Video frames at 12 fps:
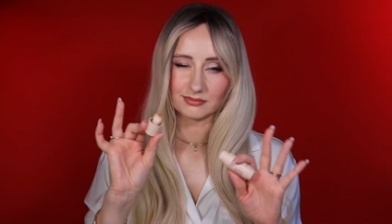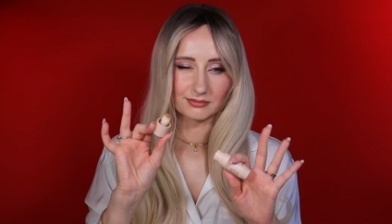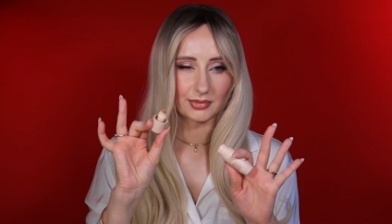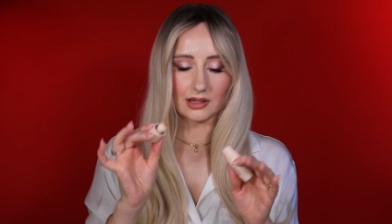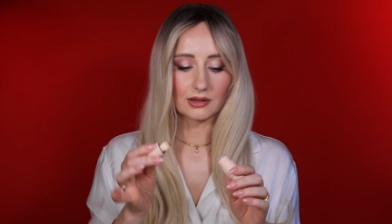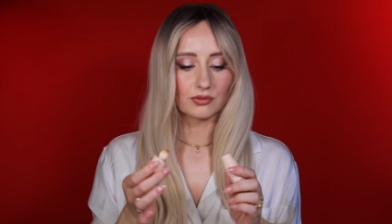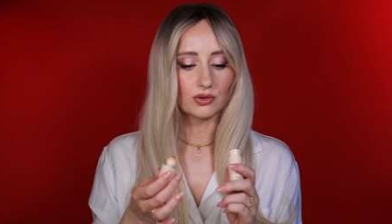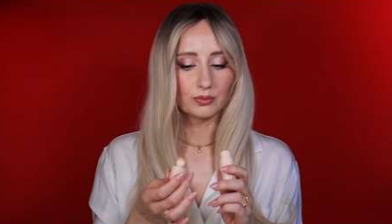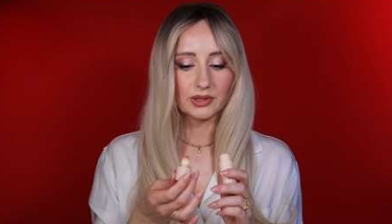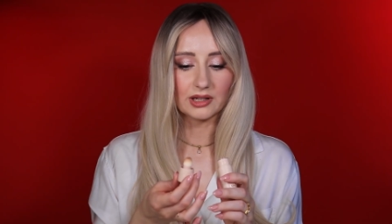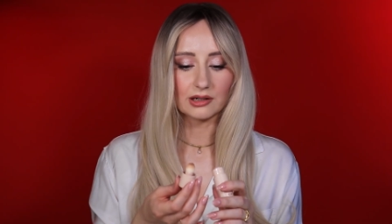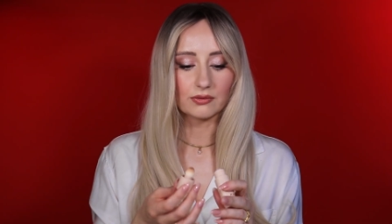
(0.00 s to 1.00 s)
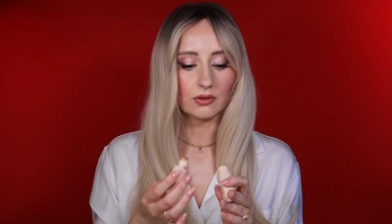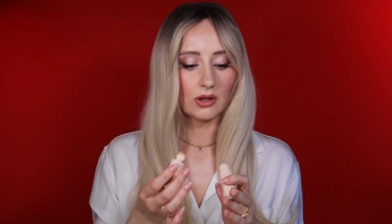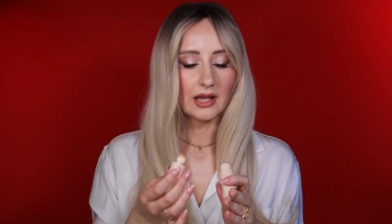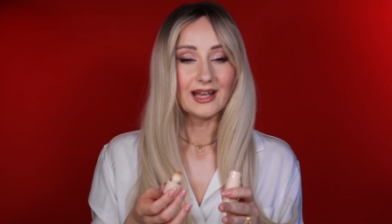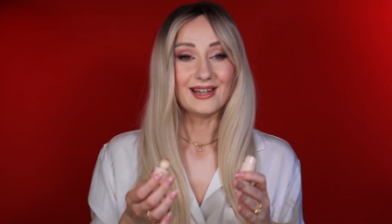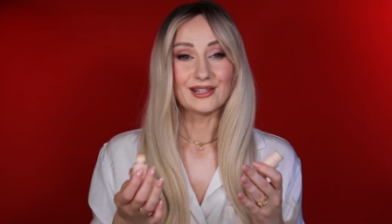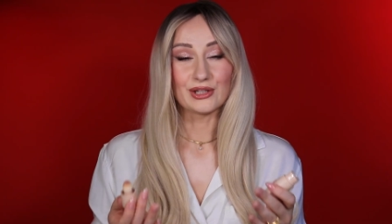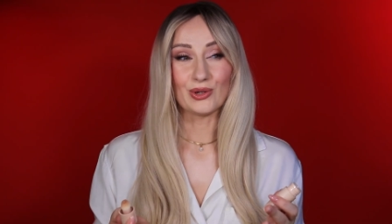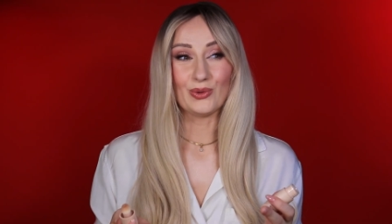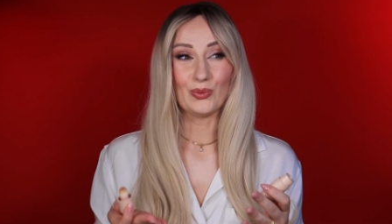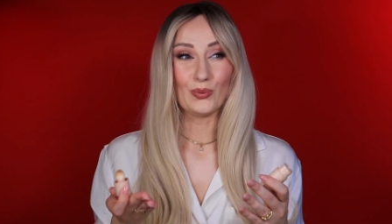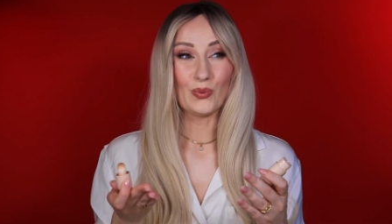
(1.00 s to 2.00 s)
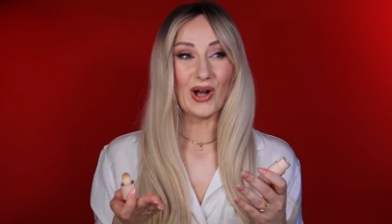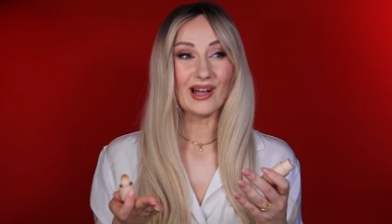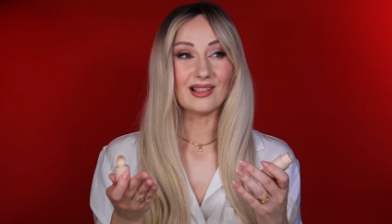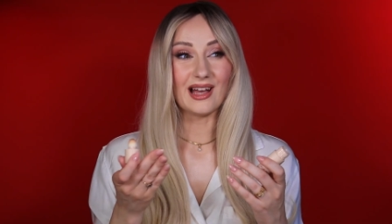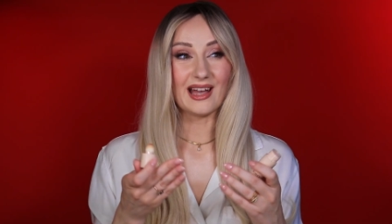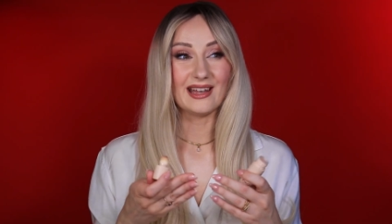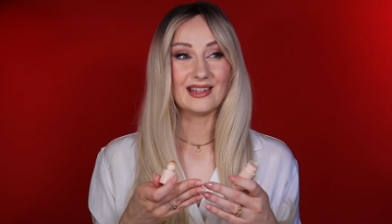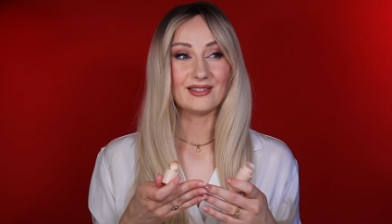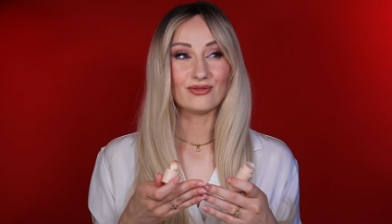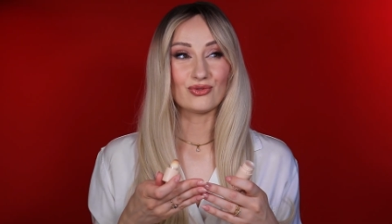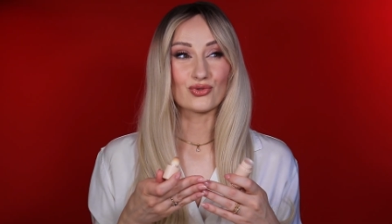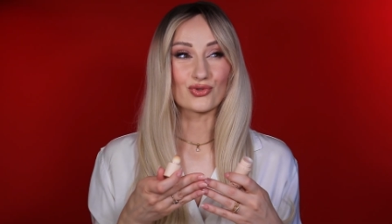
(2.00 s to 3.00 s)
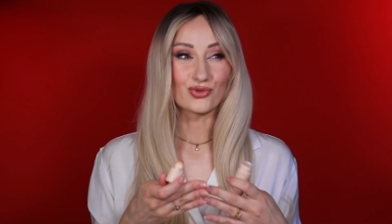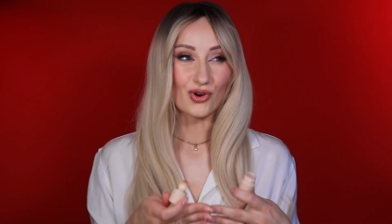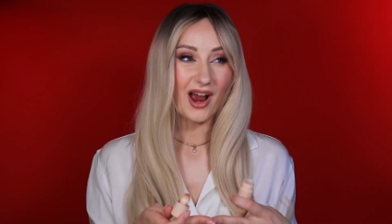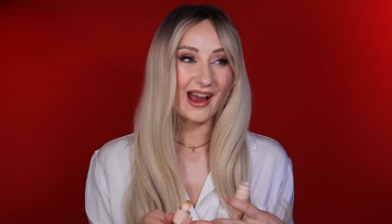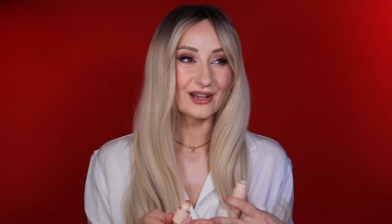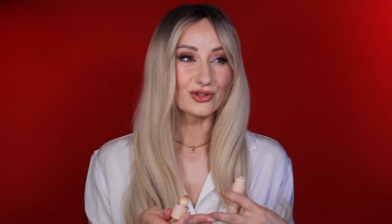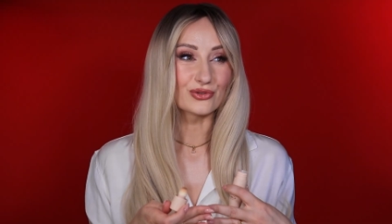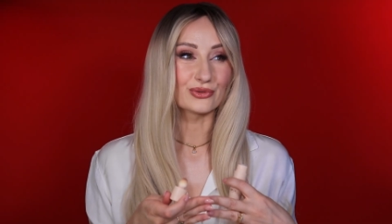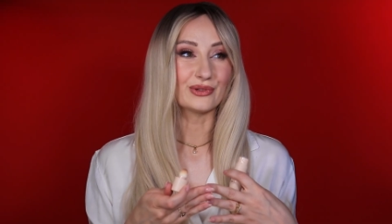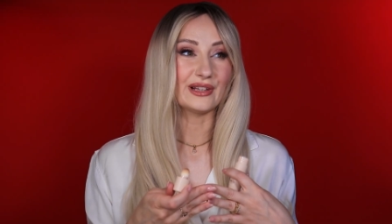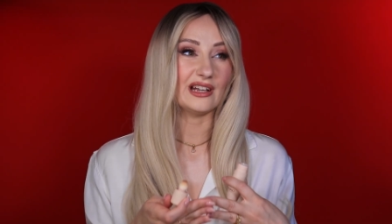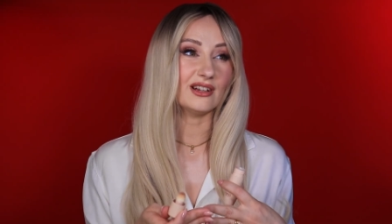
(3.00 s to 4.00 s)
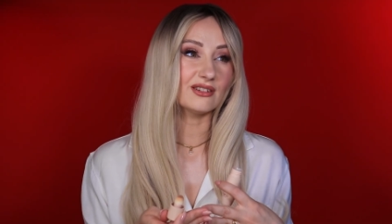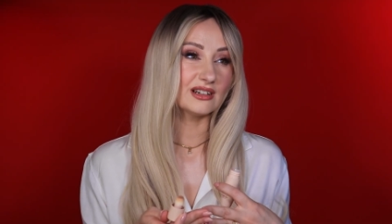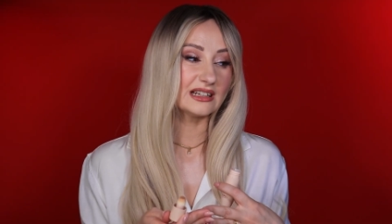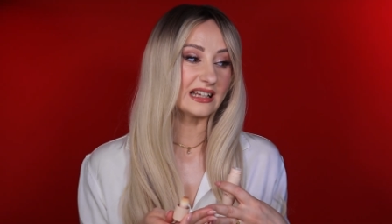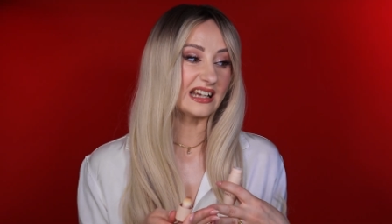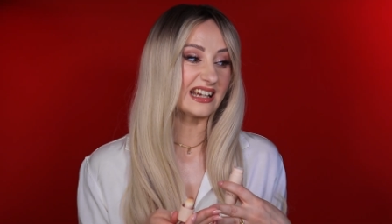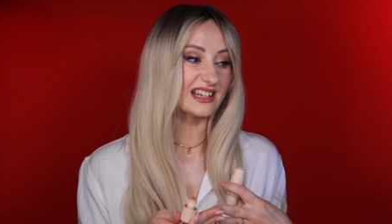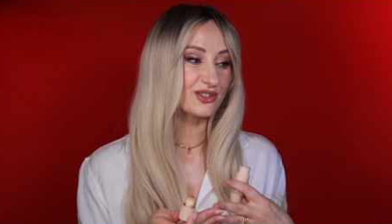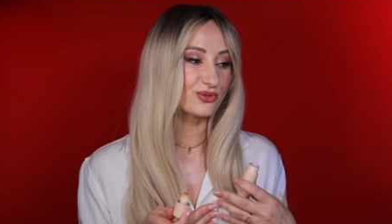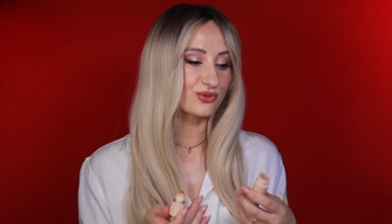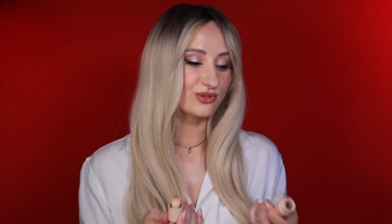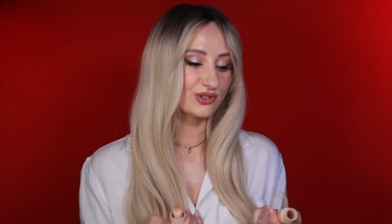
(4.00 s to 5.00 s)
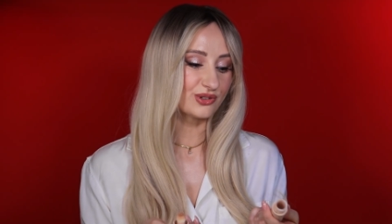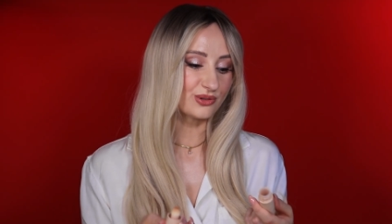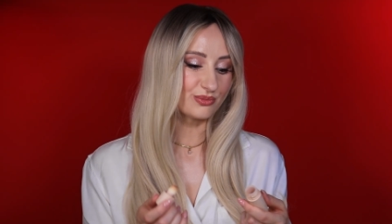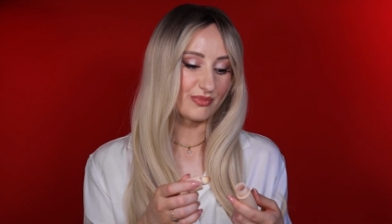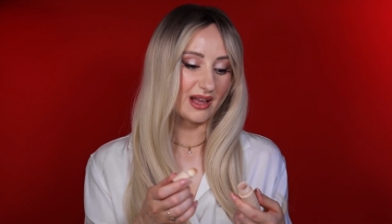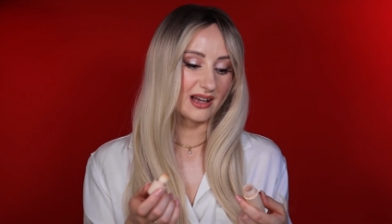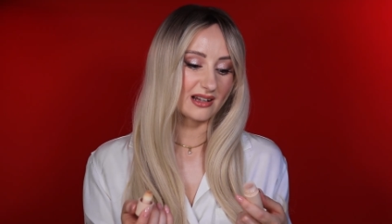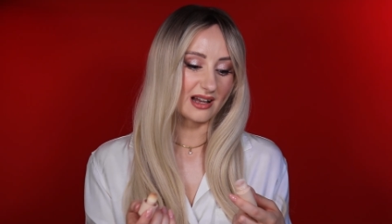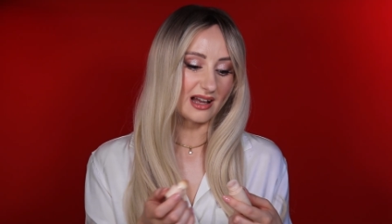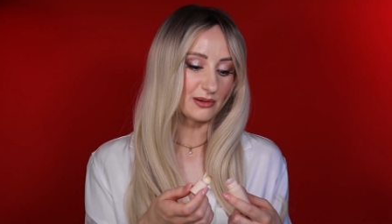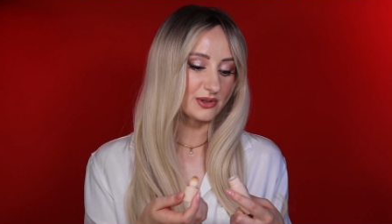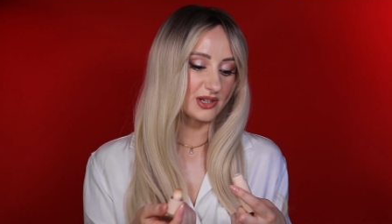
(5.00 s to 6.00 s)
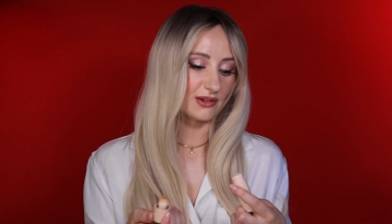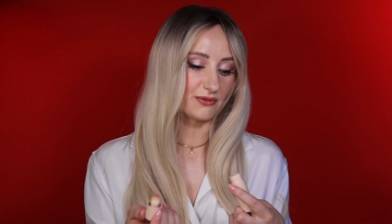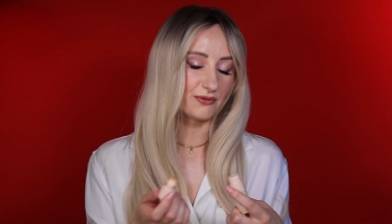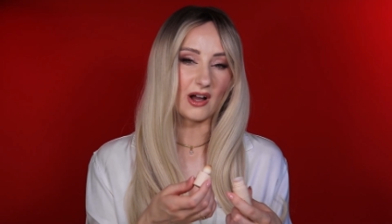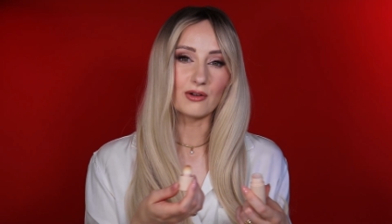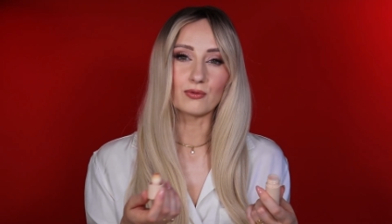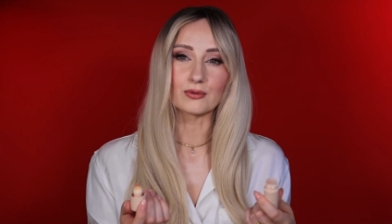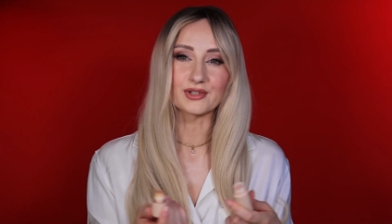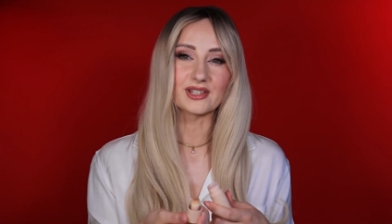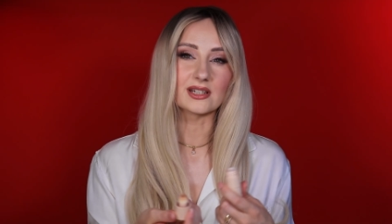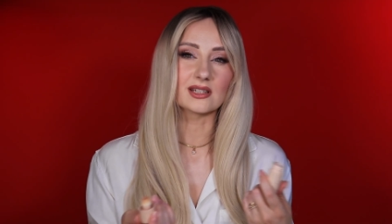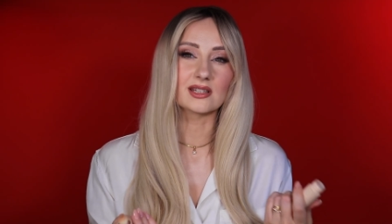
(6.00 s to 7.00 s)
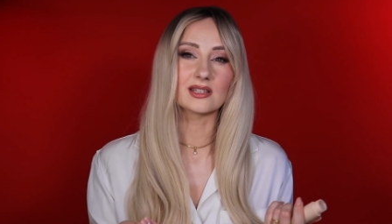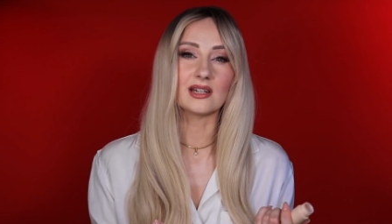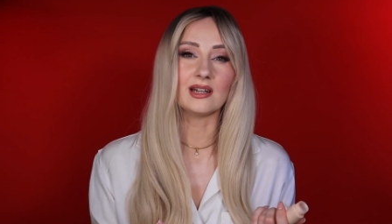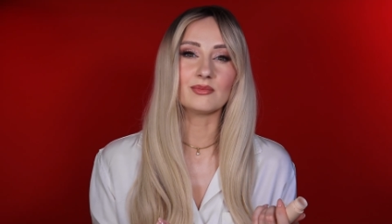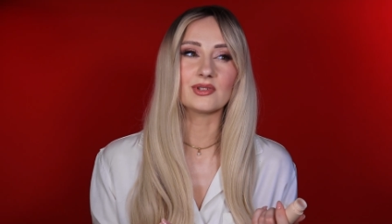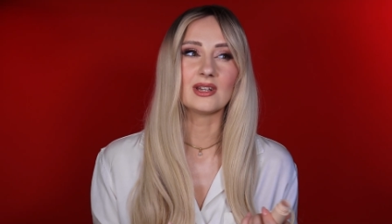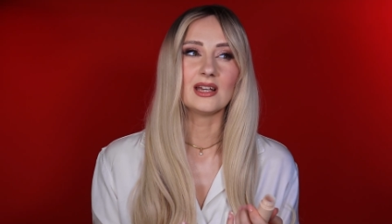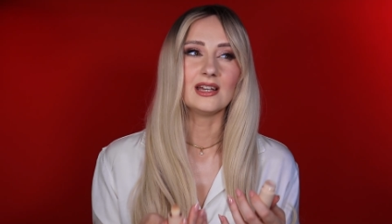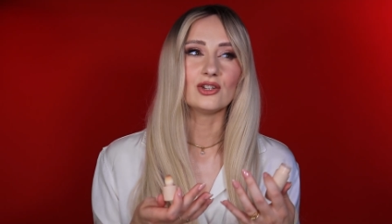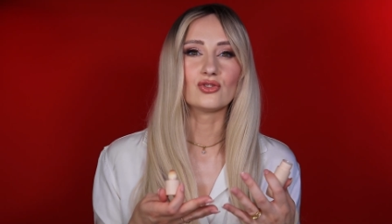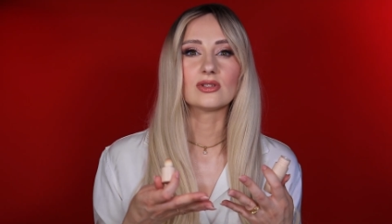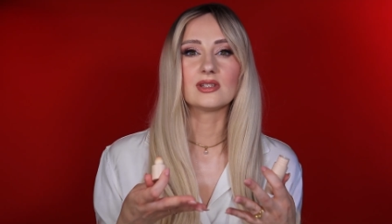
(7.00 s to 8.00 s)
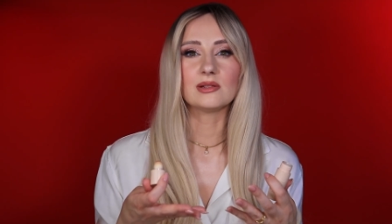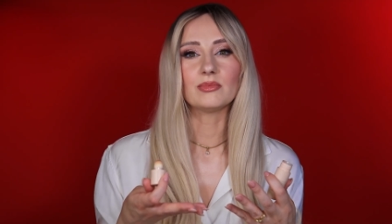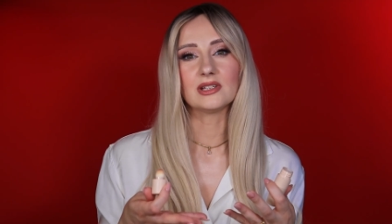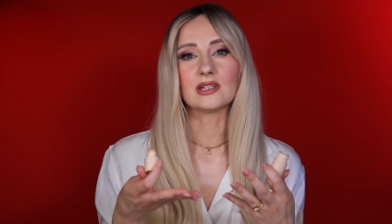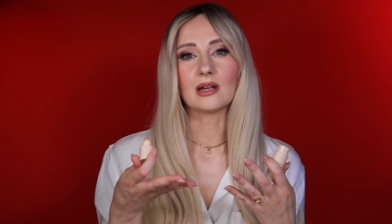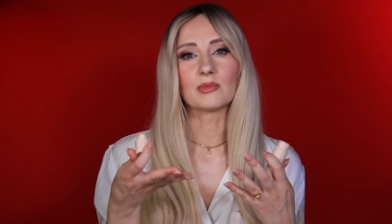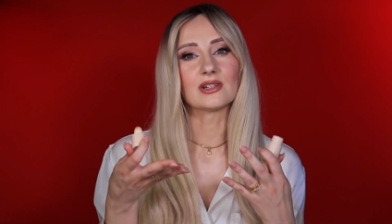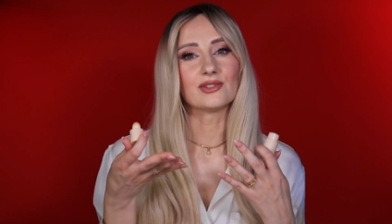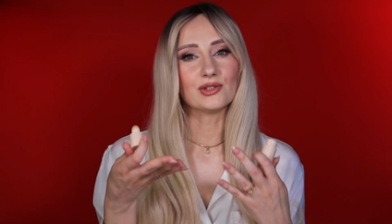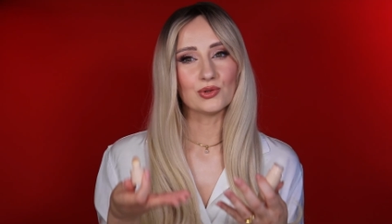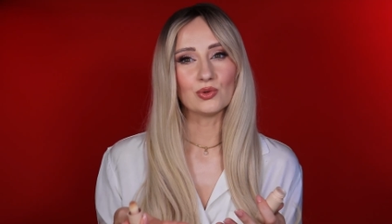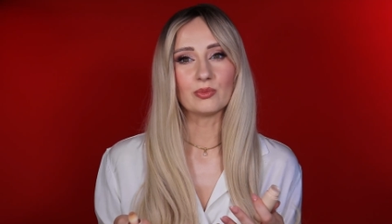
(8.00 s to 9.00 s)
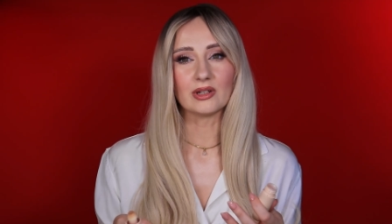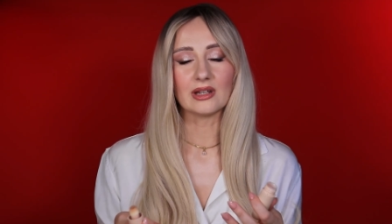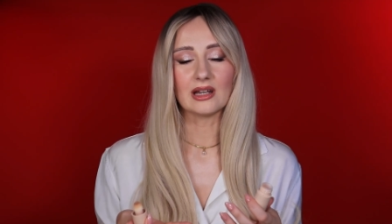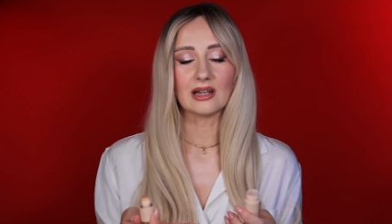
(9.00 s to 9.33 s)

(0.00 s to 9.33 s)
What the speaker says: be careful, be careful. So while I tried to layer it, I had to return back, I would say 5 or 6 times. It's just simply time consuming,